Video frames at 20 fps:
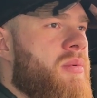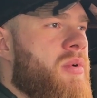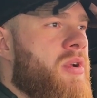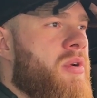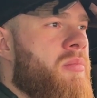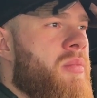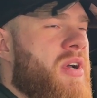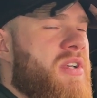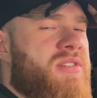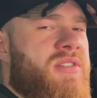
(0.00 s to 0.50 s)

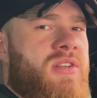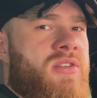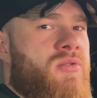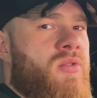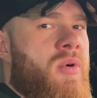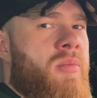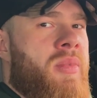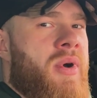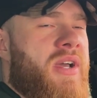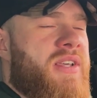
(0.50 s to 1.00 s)
muscle
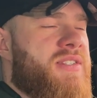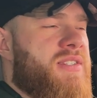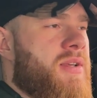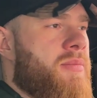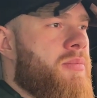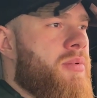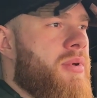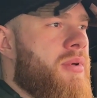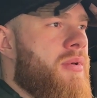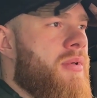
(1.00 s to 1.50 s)
to a
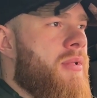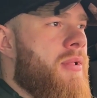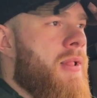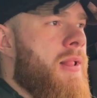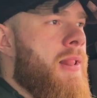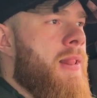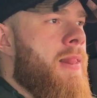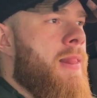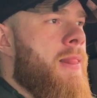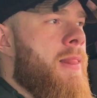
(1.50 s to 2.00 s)
bicep.
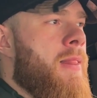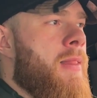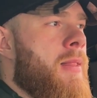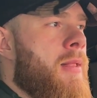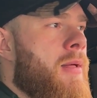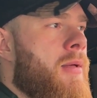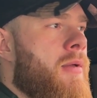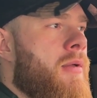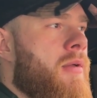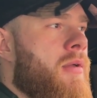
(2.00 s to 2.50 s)

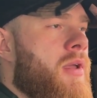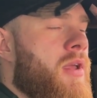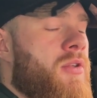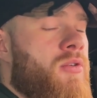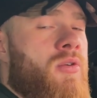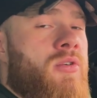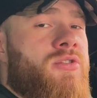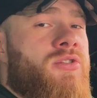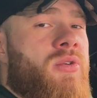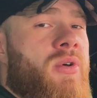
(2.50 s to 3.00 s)
And
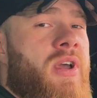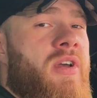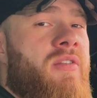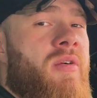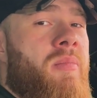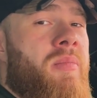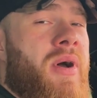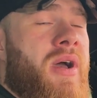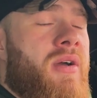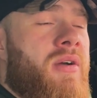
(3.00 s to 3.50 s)
you also have
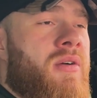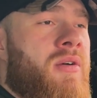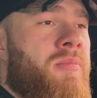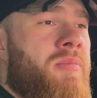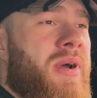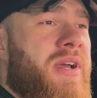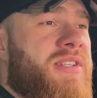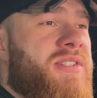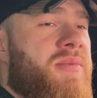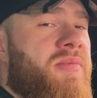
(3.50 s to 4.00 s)
a
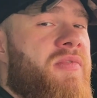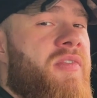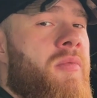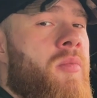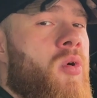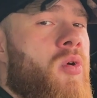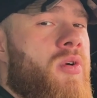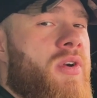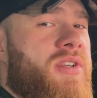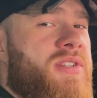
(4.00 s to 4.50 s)
bicep
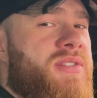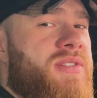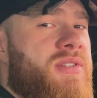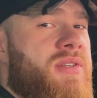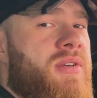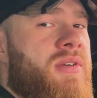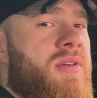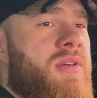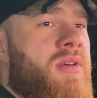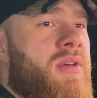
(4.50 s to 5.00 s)

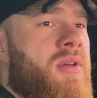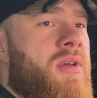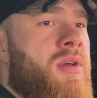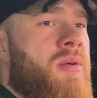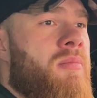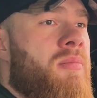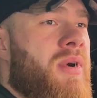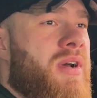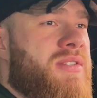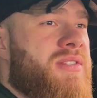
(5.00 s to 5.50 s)
femoris
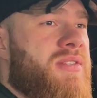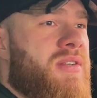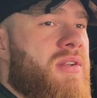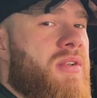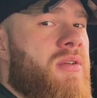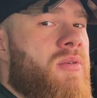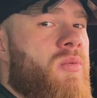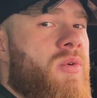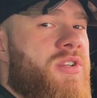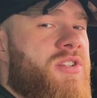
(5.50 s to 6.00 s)

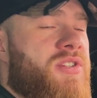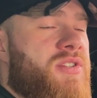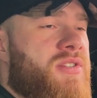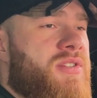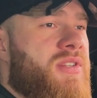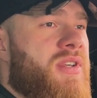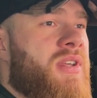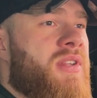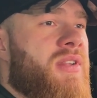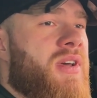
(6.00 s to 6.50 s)
muscle, which
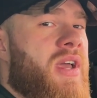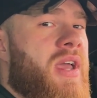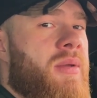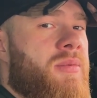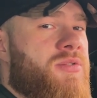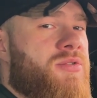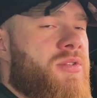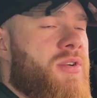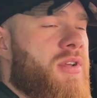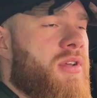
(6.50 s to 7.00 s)
is in the
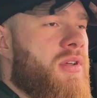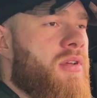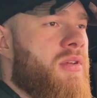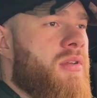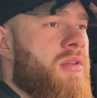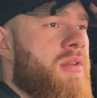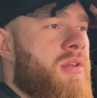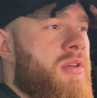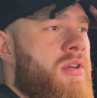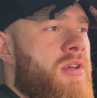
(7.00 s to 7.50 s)
hamstring.
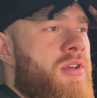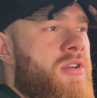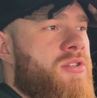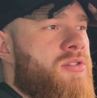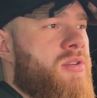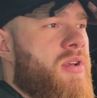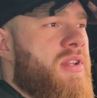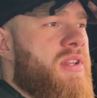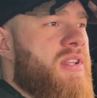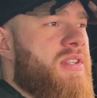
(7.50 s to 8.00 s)

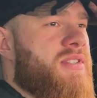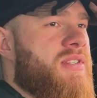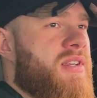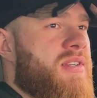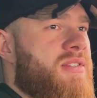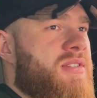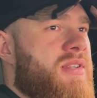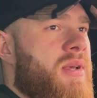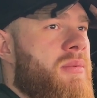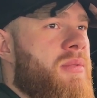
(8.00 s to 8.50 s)
So yeah, that
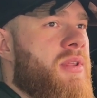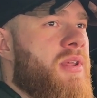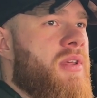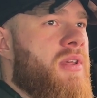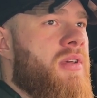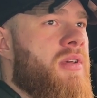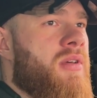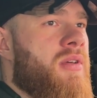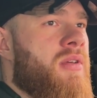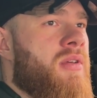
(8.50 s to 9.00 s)
says
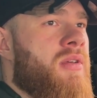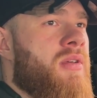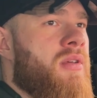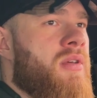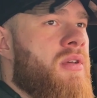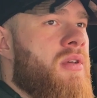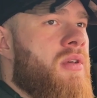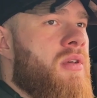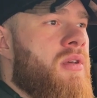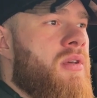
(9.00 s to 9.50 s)
something.
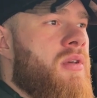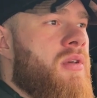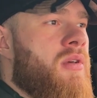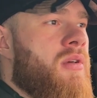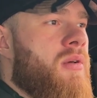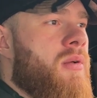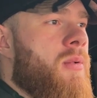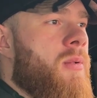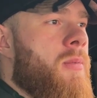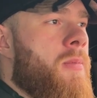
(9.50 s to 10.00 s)

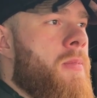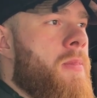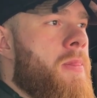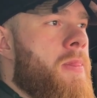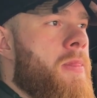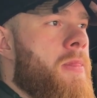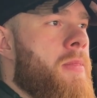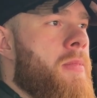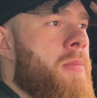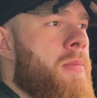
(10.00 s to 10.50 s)

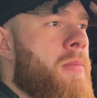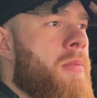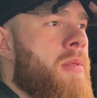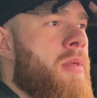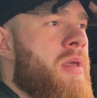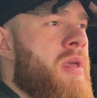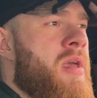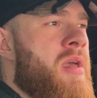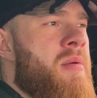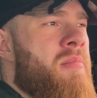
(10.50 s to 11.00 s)

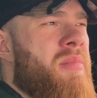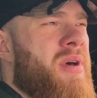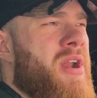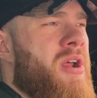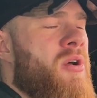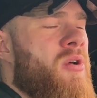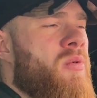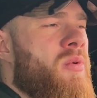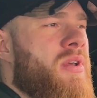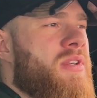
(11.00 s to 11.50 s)
But
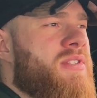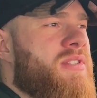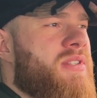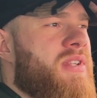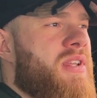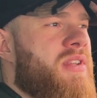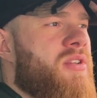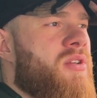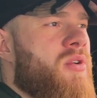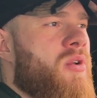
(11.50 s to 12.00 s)
I always
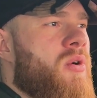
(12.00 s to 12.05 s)
did,